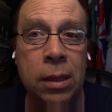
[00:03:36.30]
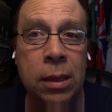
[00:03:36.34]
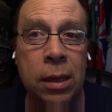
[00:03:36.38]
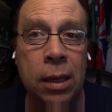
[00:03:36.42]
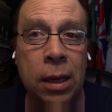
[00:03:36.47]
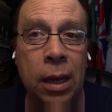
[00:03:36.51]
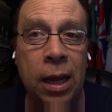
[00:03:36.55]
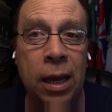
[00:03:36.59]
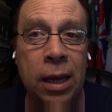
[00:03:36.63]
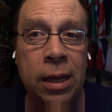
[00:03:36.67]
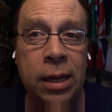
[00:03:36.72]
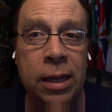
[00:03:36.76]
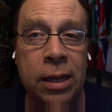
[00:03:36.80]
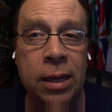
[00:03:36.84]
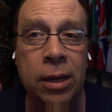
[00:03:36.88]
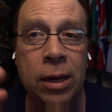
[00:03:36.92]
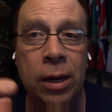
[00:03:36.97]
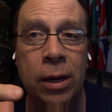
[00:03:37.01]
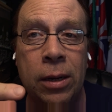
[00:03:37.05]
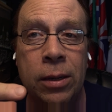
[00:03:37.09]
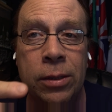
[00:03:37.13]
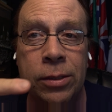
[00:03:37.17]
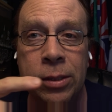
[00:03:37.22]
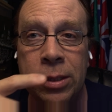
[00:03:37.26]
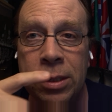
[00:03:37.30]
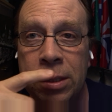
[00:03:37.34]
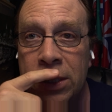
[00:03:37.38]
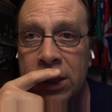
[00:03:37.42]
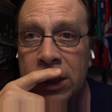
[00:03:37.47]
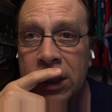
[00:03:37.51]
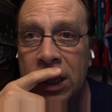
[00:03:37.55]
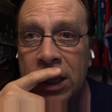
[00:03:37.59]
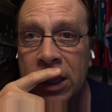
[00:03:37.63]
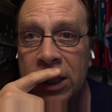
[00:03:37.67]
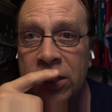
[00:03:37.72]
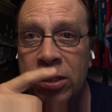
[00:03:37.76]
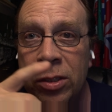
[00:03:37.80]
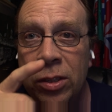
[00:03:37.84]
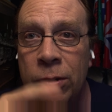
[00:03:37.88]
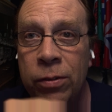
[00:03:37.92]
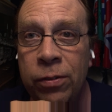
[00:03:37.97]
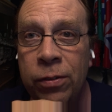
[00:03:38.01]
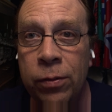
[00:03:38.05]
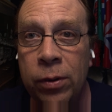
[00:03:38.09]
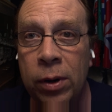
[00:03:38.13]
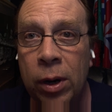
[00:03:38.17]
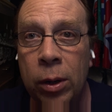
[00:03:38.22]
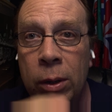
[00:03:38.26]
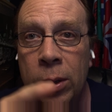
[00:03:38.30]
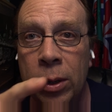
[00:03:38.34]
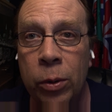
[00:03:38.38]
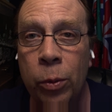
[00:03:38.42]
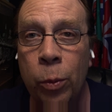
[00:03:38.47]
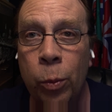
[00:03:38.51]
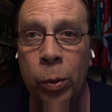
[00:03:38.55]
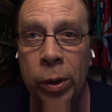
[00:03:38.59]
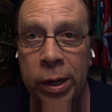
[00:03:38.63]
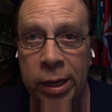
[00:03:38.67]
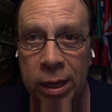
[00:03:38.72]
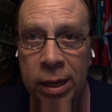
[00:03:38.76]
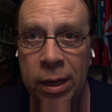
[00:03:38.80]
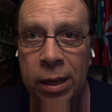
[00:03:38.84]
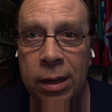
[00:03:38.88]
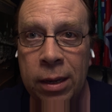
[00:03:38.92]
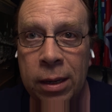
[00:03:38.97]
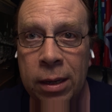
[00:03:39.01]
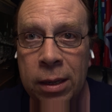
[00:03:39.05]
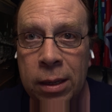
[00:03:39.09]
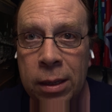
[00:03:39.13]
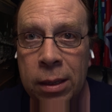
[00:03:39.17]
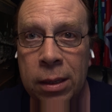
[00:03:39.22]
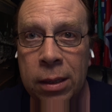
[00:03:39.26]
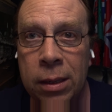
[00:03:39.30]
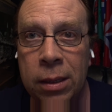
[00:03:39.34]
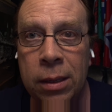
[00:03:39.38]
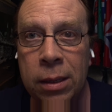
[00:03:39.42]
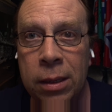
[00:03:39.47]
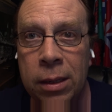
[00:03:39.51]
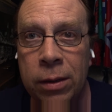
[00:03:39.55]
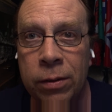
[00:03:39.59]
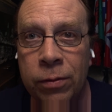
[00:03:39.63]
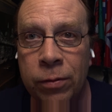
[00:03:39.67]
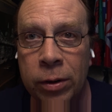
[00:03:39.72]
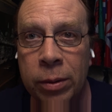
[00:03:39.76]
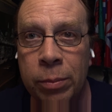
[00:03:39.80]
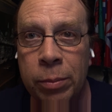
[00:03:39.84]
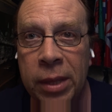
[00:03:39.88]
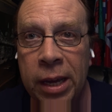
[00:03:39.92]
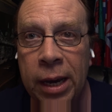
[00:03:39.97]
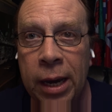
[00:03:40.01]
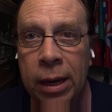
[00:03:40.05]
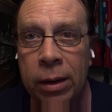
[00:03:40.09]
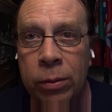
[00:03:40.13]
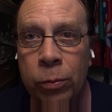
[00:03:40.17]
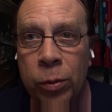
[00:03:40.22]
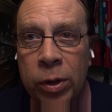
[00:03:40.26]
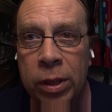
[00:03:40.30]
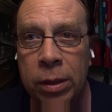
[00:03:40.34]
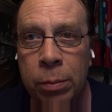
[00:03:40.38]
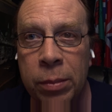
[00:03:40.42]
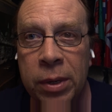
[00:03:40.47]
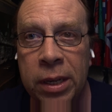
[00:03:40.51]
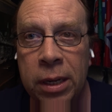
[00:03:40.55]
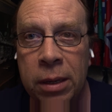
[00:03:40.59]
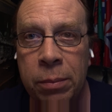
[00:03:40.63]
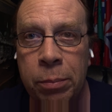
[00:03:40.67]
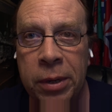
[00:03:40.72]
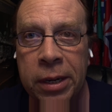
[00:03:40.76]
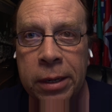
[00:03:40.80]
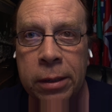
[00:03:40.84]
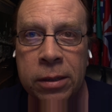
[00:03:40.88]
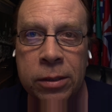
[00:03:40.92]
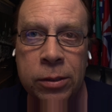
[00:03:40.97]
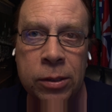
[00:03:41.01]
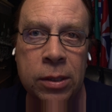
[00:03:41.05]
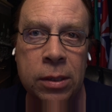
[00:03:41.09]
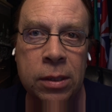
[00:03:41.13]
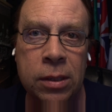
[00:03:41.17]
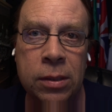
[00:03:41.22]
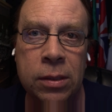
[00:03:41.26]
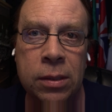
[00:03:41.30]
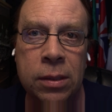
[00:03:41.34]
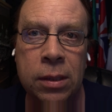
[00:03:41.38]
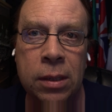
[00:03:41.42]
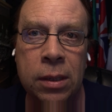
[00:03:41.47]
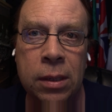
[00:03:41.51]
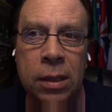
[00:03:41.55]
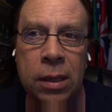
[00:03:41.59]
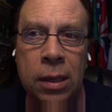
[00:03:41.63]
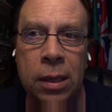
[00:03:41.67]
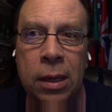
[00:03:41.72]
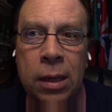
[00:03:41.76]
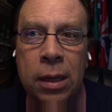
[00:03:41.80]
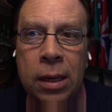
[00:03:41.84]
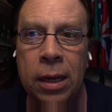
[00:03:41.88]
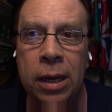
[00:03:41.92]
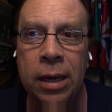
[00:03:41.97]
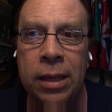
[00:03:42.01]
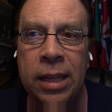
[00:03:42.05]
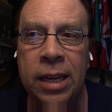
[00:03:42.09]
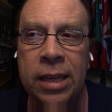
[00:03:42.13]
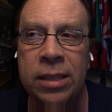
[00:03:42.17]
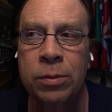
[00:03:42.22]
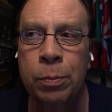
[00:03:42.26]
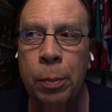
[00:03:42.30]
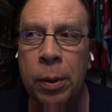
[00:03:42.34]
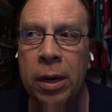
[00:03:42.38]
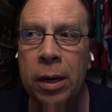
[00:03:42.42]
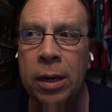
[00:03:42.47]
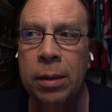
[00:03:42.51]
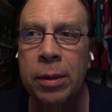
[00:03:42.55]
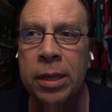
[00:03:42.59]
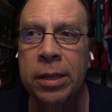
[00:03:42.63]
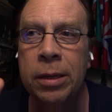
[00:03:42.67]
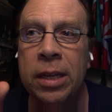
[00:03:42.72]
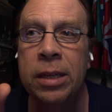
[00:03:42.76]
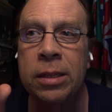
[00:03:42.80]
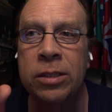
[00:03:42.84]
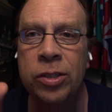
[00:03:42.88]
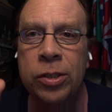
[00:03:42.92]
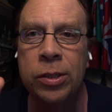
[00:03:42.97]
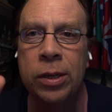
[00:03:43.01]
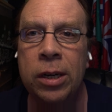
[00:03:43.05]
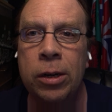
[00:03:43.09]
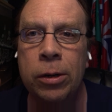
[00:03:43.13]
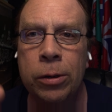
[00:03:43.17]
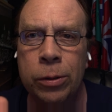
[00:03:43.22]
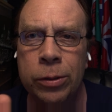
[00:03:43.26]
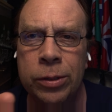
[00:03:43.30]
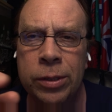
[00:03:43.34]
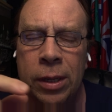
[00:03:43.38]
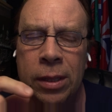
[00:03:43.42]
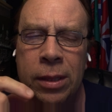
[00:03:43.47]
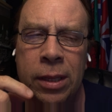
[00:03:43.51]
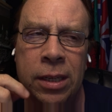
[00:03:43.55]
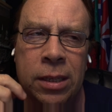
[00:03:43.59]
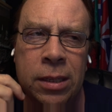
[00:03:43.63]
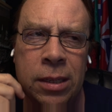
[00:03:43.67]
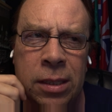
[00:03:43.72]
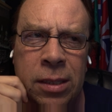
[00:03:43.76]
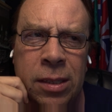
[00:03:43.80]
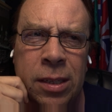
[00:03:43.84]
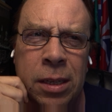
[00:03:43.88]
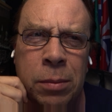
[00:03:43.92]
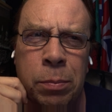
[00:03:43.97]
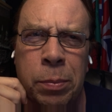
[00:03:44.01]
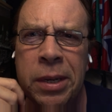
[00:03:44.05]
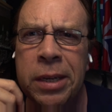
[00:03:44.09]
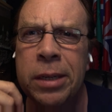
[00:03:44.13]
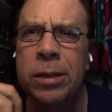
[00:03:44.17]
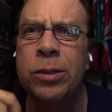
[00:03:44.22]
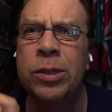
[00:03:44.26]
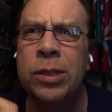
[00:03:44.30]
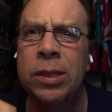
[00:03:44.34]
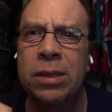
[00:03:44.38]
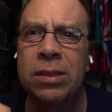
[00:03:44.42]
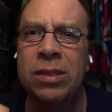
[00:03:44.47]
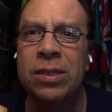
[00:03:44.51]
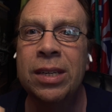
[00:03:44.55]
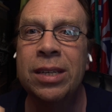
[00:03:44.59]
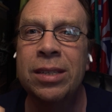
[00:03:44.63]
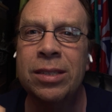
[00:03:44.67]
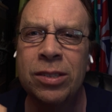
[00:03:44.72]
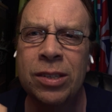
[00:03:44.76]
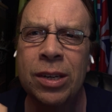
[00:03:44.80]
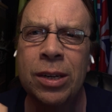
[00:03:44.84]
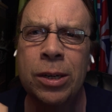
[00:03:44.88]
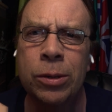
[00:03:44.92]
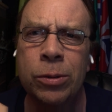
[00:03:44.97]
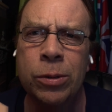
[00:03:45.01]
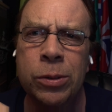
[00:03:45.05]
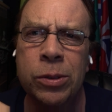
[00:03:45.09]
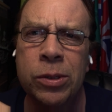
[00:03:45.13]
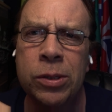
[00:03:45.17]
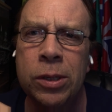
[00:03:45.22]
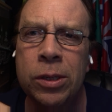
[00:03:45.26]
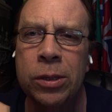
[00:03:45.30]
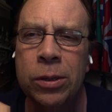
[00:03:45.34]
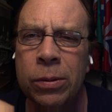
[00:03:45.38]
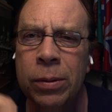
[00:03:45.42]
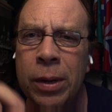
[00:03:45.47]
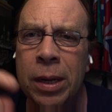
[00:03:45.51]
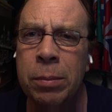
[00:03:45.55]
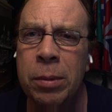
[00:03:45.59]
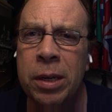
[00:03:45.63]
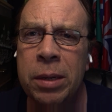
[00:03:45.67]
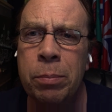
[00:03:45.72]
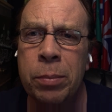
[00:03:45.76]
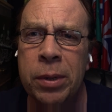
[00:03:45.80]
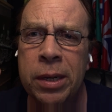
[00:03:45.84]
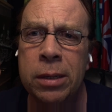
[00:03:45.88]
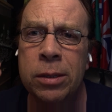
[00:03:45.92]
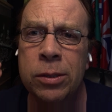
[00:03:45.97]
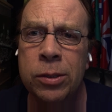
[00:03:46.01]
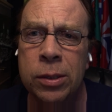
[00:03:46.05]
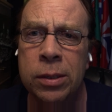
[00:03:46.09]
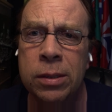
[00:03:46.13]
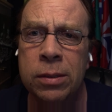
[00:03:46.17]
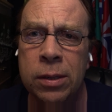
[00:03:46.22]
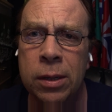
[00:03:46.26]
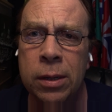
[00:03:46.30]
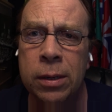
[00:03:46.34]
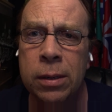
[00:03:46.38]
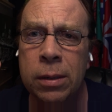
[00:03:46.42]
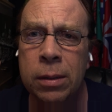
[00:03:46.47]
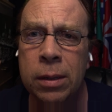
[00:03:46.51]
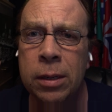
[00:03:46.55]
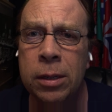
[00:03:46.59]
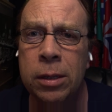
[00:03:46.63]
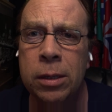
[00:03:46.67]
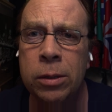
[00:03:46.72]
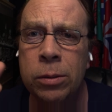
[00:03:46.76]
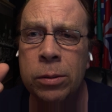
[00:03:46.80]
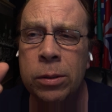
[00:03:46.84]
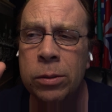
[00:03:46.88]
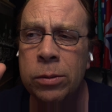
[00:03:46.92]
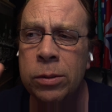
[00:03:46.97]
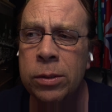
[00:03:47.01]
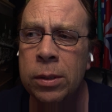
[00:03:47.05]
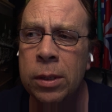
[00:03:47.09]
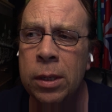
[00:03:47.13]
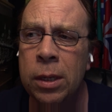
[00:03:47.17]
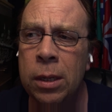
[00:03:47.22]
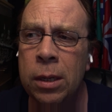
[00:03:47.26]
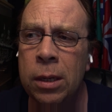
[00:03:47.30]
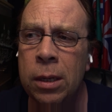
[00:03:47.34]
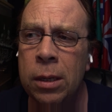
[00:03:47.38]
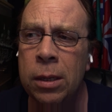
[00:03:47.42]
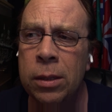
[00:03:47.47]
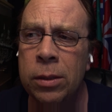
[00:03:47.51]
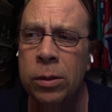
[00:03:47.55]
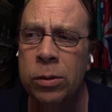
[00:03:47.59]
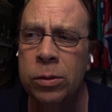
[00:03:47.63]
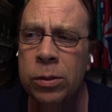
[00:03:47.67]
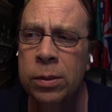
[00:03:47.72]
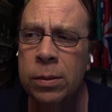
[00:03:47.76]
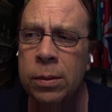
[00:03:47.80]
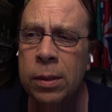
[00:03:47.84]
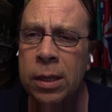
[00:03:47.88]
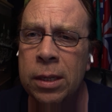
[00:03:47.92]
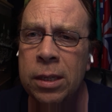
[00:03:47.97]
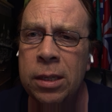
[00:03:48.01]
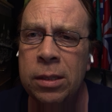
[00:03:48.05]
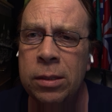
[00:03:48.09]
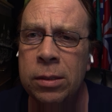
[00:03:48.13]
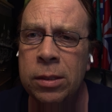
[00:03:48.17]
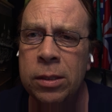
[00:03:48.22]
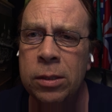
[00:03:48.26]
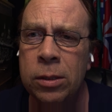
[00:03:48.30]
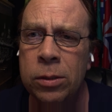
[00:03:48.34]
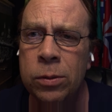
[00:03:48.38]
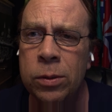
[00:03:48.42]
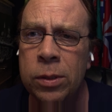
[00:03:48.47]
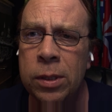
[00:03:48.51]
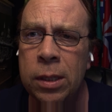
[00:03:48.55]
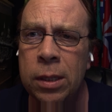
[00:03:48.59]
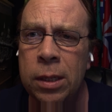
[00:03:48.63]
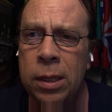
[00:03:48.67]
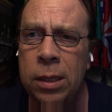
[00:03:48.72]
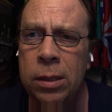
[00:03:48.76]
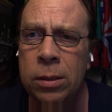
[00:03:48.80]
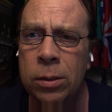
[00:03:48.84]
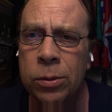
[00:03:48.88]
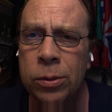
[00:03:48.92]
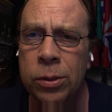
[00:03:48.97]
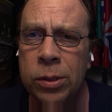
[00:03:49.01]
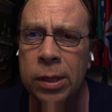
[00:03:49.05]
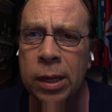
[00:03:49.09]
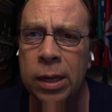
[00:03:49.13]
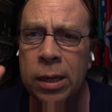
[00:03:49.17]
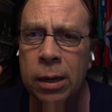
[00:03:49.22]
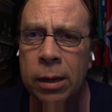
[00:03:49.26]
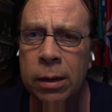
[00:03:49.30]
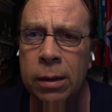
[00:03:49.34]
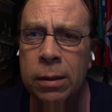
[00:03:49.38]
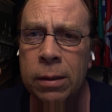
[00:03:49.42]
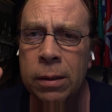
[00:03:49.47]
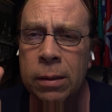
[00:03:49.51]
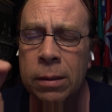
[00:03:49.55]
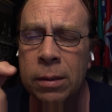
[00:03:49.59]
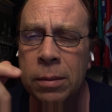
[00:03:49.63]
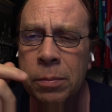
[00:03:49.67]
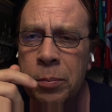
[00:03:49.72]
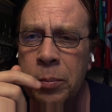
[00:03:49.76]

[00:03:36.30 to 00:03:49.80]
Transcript: And it causes us to fall away from that with many piercings. And that's probably in sorrows. I think it said piercings and sorrows too. I mean, piercings hurt. Those things, those needles, they hurt.